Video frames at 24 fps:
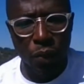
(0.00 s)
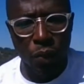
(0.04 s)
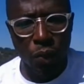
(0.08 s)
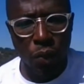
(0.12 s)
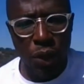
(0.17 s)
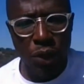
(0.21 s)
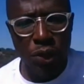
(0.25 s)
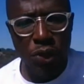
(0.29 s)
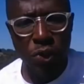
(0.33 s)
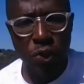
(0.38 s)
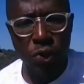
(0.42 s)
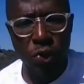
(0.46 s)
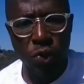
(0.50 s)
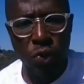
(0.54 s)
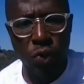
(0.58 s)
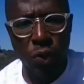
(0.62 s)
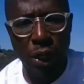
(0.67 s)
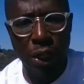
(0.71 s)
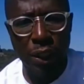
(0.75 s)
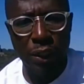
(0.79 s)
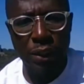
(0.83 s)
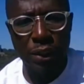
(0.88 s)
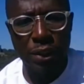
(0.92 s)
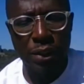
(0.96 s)
what do you
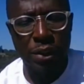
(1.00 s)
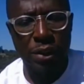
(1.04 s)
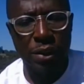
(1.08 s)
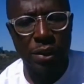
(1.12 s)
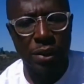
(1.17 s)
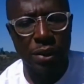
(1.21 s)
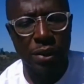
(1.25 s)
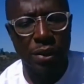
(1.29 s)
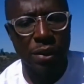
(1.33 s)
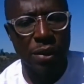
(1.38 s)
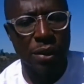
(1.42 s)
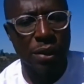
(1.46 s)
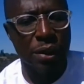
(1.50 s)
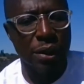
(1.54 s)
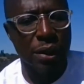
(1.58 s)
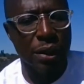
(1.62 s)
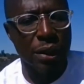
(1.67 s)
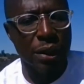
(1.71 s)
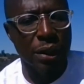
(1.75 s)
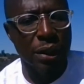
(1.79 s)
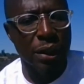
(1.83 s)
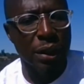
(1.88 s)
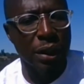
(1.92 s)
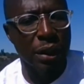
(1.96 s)
want,
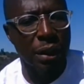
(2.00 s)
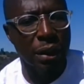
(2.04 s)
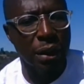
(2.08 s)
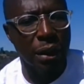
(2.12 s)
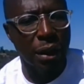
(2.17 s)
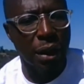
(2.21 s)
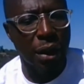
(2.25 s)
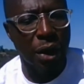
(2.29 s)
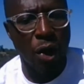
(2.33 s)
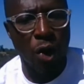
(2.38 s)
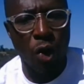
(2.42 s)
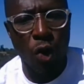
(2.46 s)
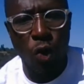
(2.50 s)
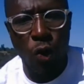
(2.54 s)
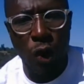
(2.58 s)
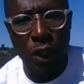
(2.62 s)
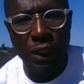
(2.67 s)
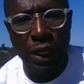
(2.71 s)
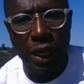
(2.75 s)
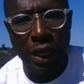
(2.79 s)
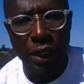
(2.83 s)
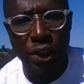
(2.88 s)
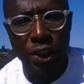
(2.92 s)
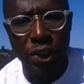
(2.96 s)
or
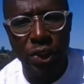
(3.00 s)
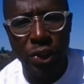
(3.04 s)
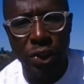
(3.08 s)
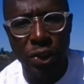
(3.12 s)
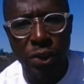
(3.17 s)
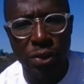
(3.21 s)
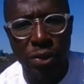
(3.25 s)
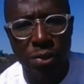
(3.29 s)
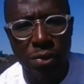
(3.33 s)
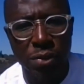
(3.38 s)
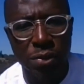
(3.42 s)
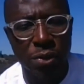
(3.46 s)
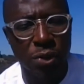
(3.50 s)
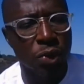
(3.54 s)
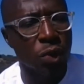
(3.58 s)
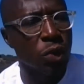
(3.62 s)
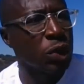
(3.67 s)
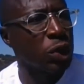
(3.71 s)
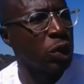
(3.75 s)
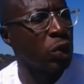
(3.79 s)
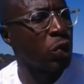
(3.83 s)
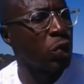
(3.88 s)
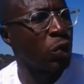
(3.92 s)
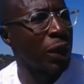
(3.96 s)
what action
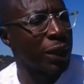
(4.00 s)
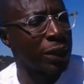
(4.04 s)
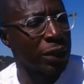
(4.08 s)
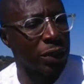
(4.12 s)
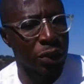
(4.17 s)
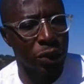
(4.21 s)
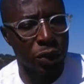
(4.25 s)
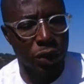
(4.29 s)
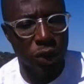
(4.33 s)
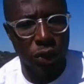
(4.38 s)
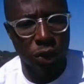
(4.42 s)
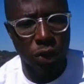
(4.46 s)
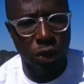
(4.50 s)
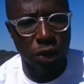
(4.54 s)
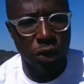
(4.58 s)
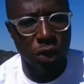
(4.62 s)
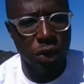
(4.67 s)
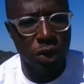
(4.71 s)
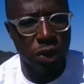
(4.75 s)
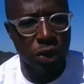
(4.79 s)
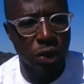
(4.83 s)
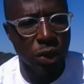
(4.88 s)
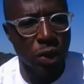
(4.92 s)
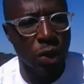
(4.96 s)
would you want your
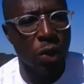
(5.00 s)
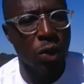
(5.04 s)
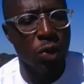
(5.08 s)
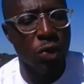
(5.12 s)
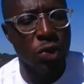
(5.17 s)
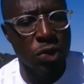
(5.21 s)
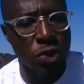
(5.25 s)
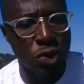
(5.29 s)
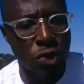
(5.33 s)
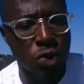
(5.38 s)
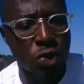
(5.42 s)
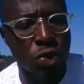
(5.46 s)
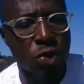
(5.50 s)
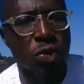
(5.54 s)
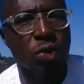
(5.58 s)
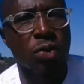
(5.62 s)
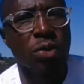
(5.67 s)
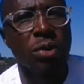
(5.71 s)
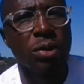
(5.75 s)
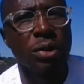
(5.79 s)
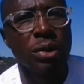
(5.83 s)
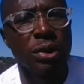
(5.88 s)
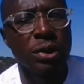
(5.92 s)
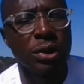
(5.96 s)
church or you
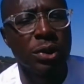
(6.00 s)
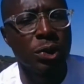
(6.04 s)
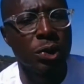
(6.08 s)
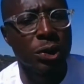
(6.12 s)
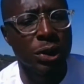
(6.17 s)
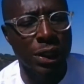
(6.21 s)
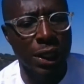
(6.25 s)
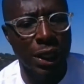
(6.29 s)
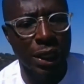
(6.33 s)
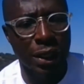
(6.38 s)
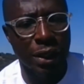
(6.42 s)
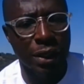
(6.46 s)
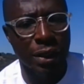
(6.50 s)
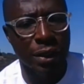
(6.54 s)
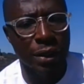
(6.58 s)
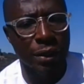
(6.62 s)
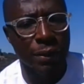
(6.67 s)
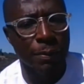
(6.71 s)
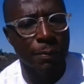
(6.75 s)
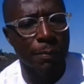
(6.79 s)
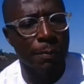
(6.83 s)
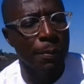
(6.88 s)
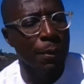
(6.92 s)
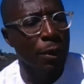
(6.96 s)
to take
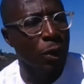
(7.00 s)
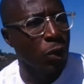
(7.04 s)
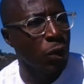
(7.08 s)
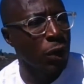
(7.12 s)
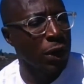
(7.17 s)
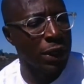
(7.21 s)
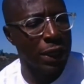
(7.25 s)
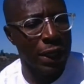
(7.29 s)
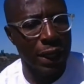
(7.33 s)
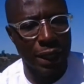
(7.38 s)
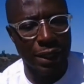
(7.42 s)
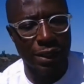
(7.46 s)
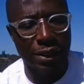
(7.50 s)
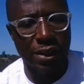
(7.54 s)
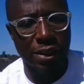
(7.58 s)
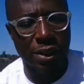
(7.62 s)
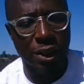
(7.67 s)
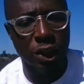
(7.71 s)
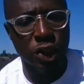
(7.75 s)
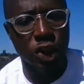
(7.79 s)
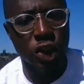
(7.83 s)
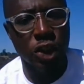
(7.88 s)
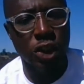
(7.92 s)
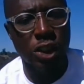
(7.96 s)
when there is
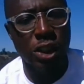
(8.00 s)
such